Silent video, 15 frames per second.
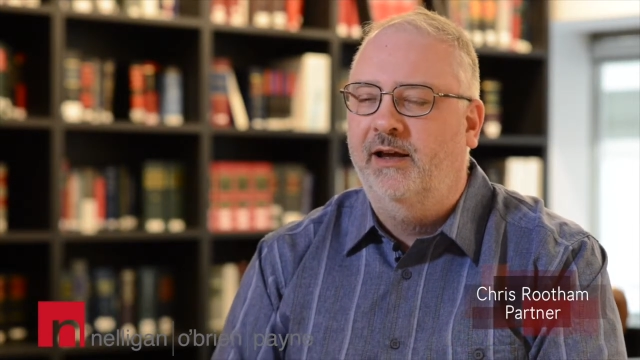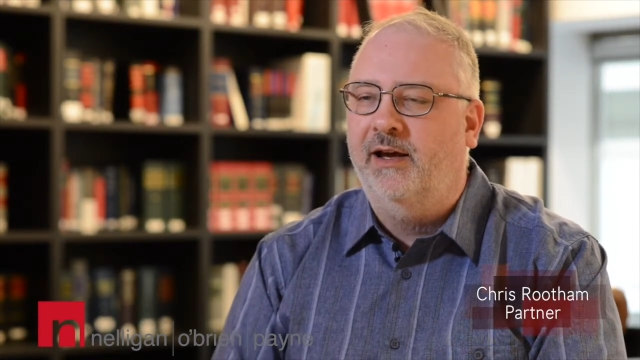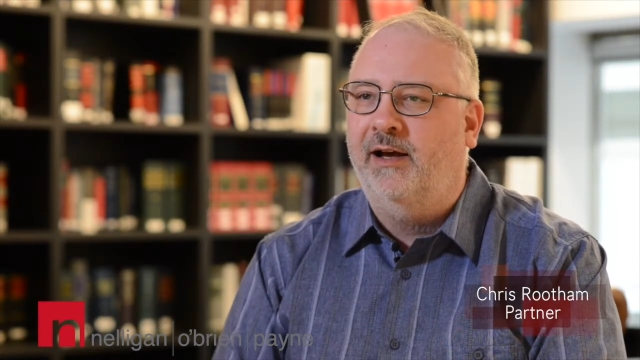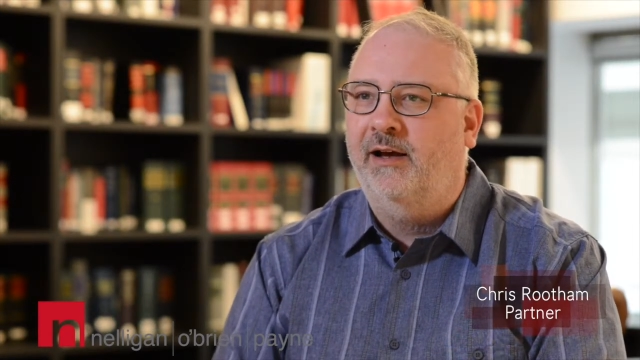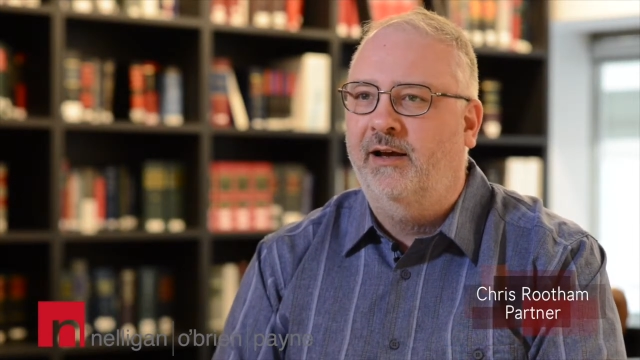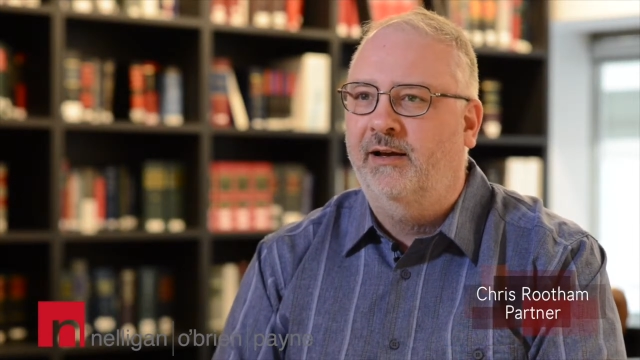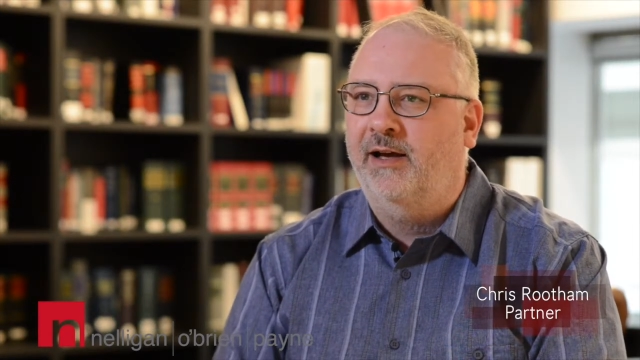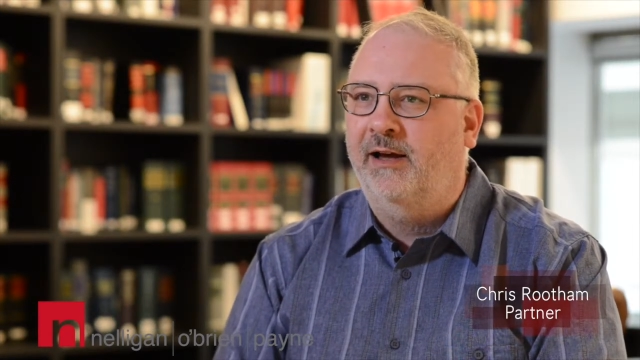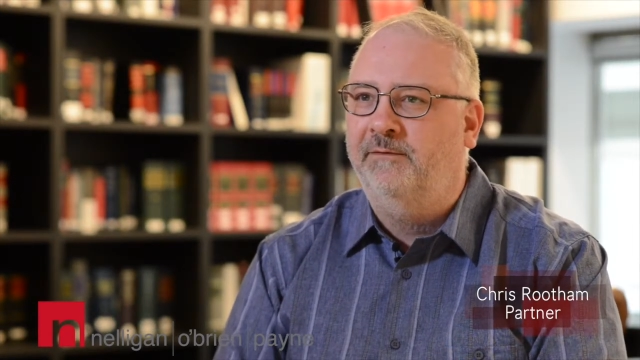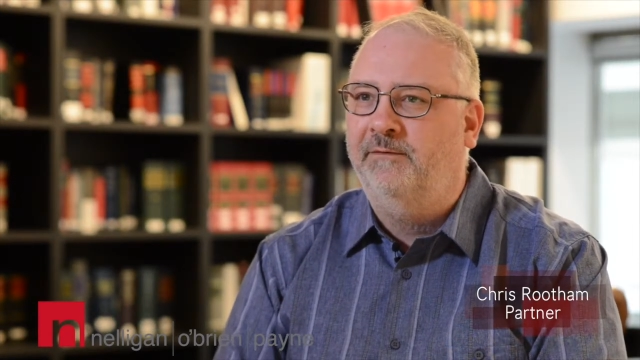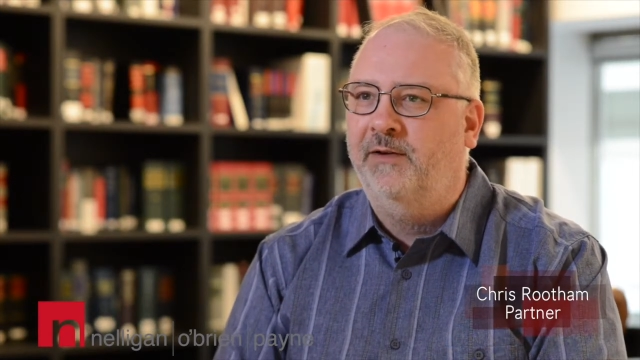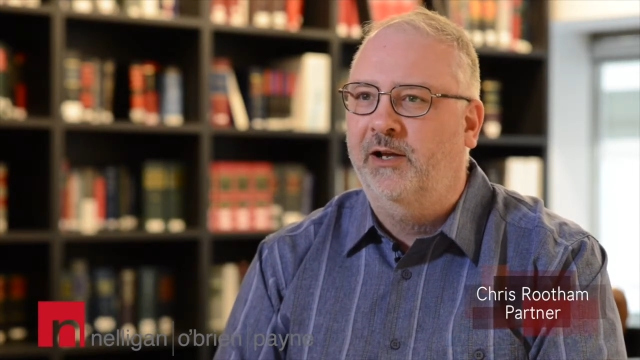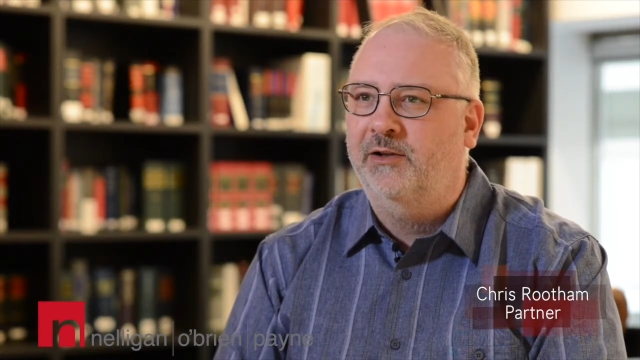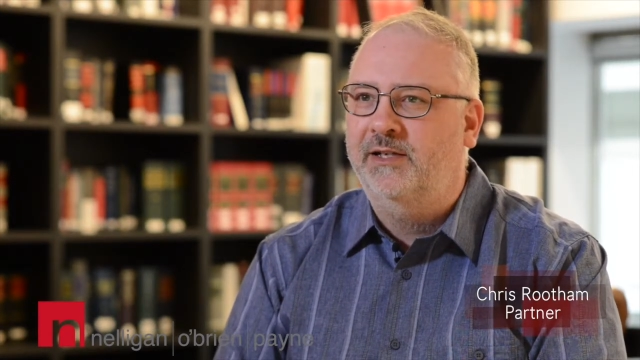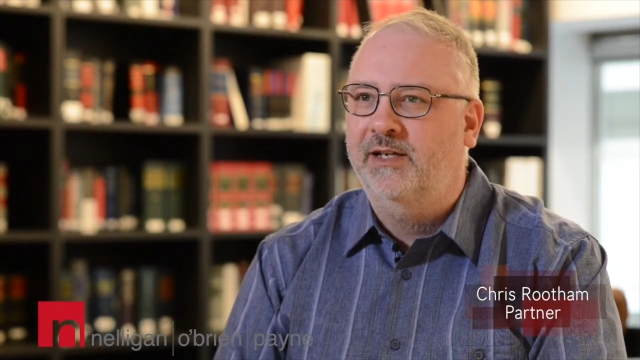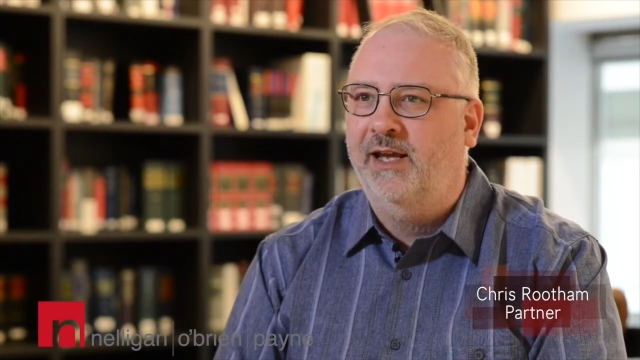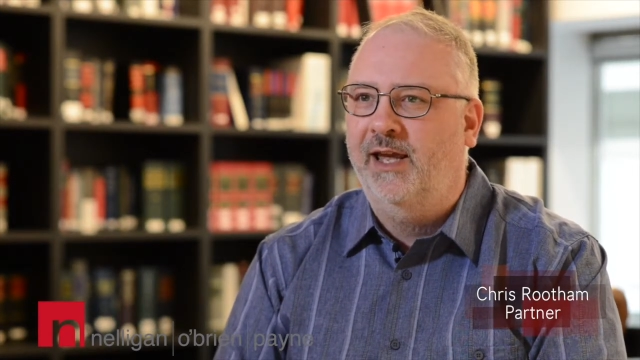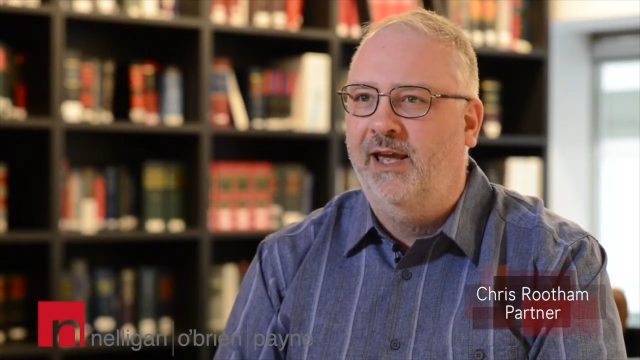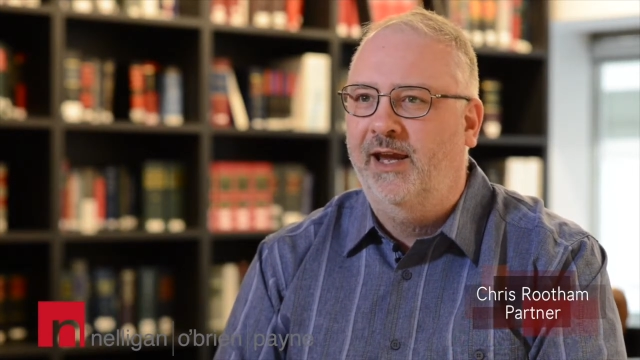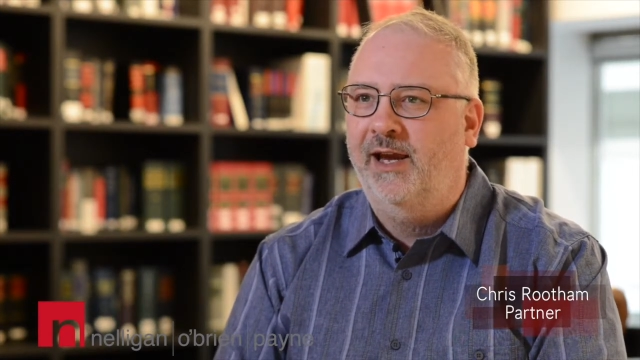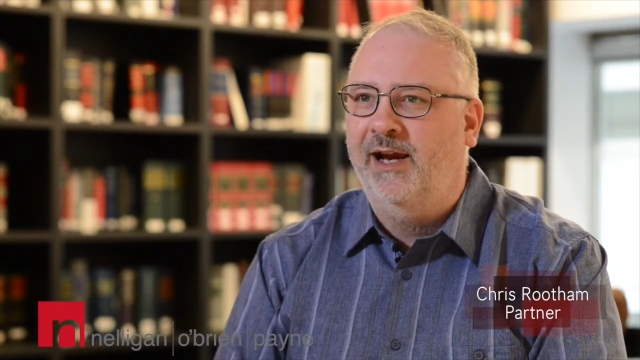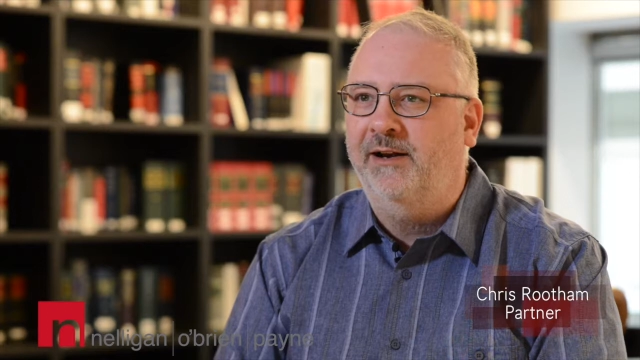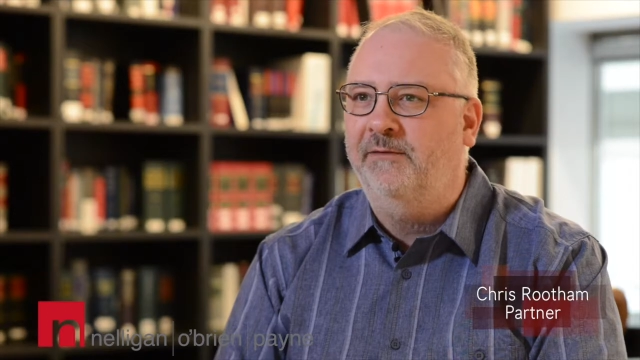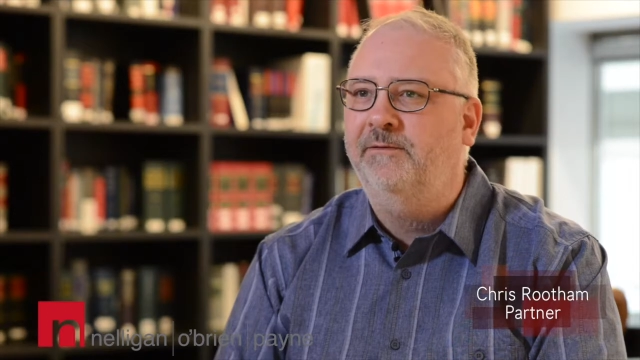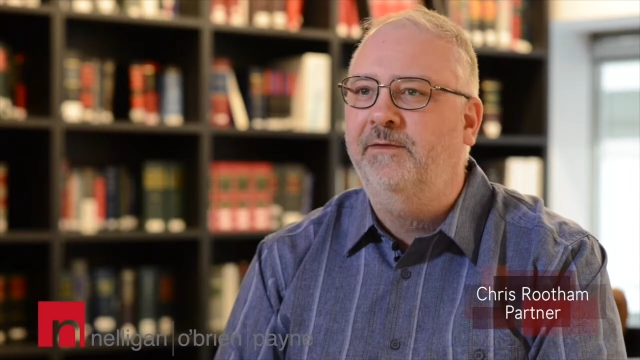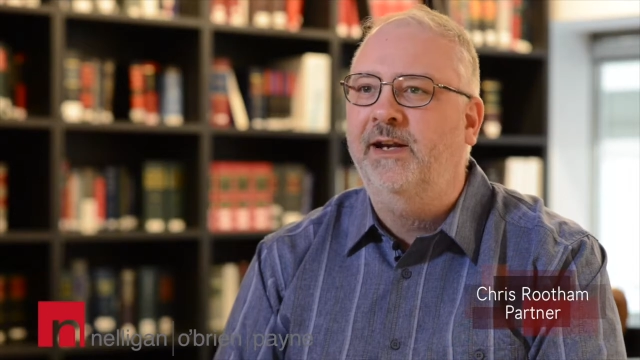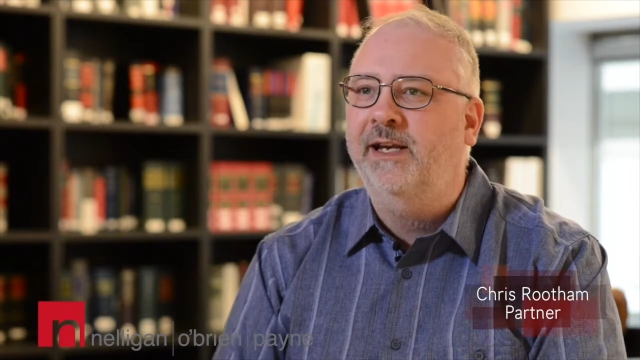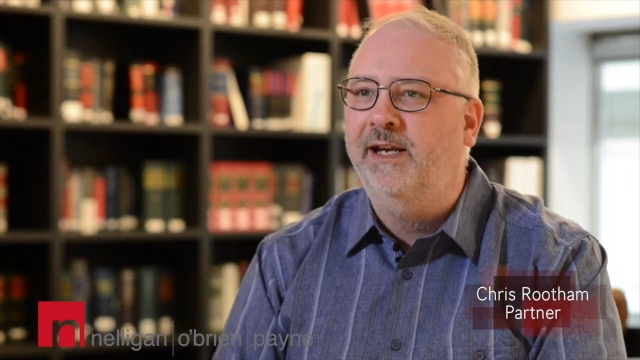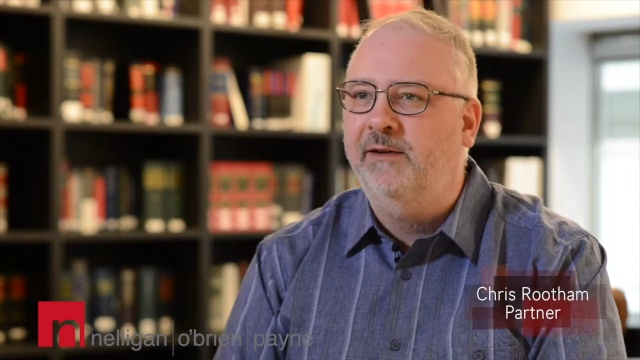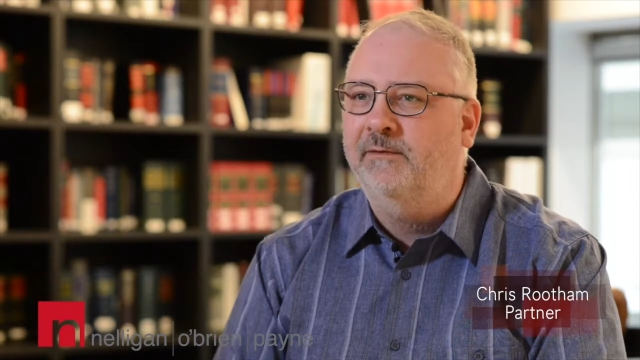I felt an
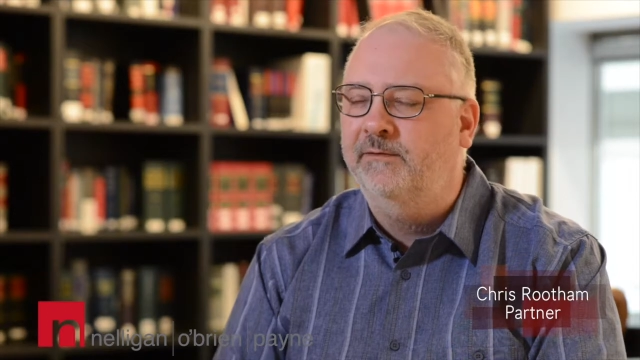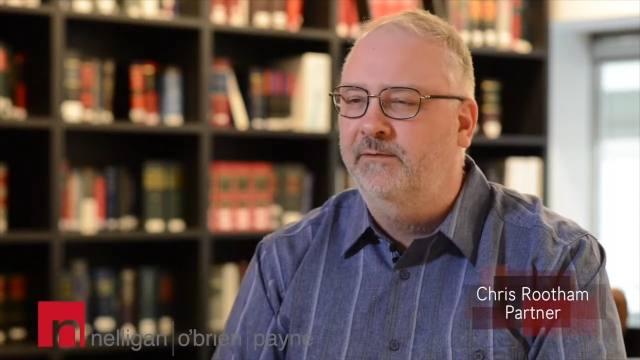affinity